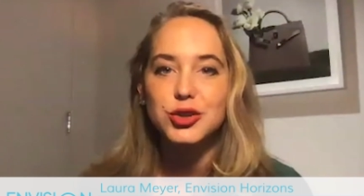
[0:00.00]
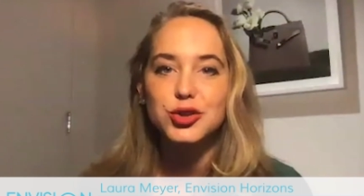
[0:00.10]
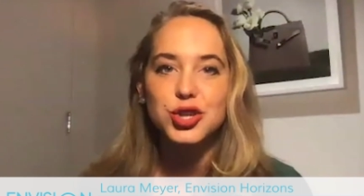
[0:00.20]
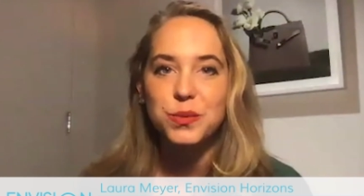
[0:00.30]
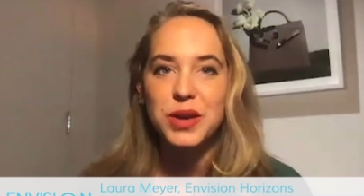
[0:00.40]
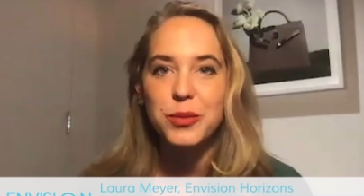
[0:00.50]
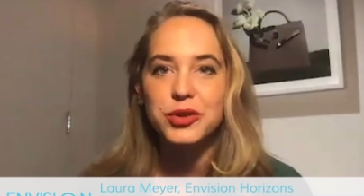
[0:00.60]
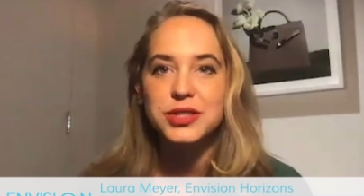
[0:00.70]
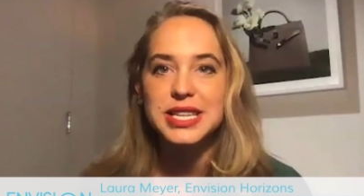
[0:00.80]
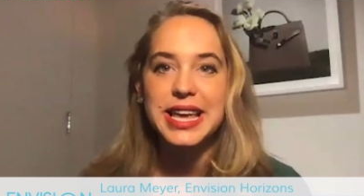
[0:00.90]
you should be
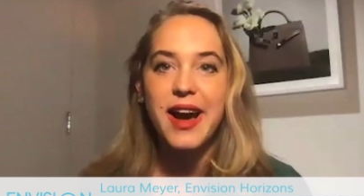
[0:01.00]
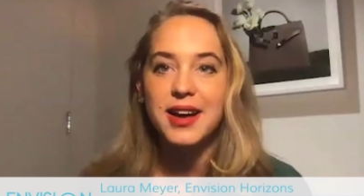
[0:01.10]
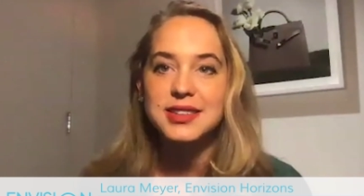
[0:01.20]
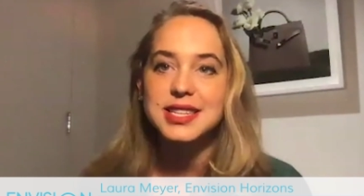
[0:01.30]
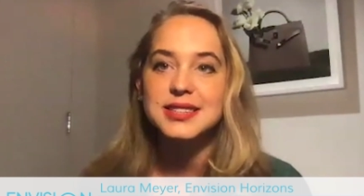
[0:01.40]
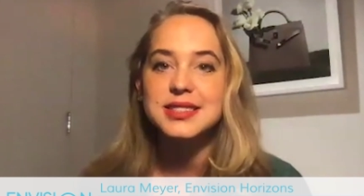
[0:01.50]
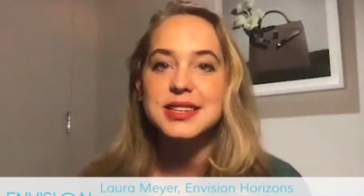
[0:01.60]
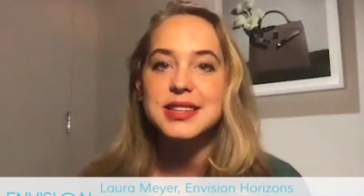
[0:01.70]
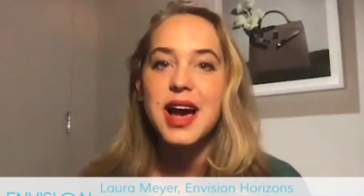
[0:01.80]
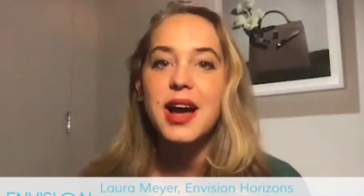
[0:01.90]
able to get access
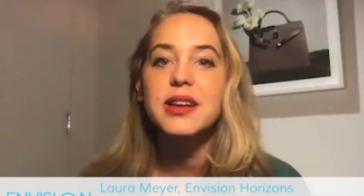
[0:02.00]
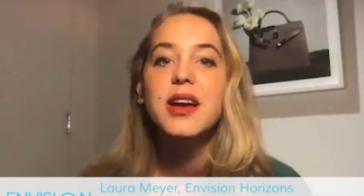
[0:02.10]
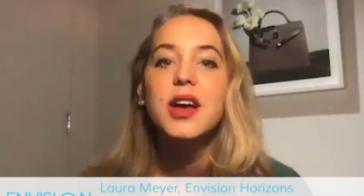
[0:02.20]
to that